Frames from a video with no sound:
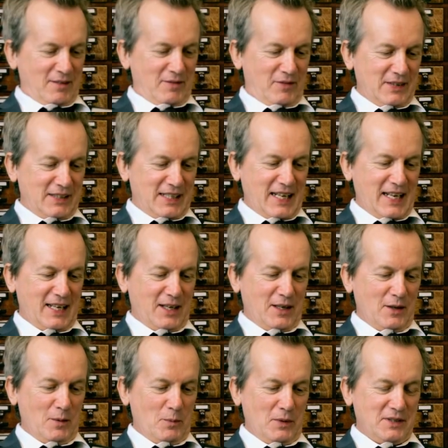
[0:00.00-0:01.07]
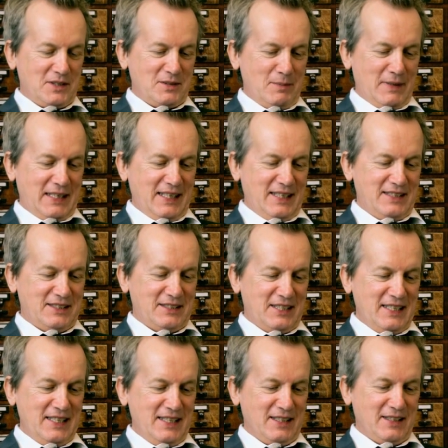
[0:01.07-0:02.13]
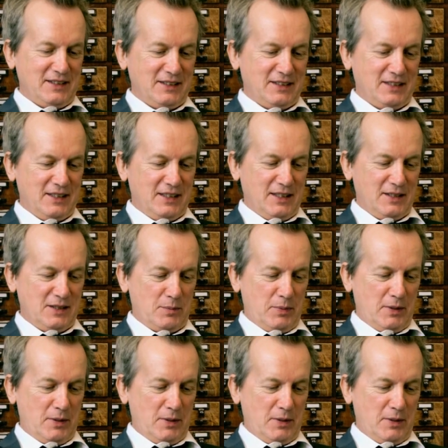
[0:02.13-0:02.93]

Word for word: Fill an egg cup with as many tears as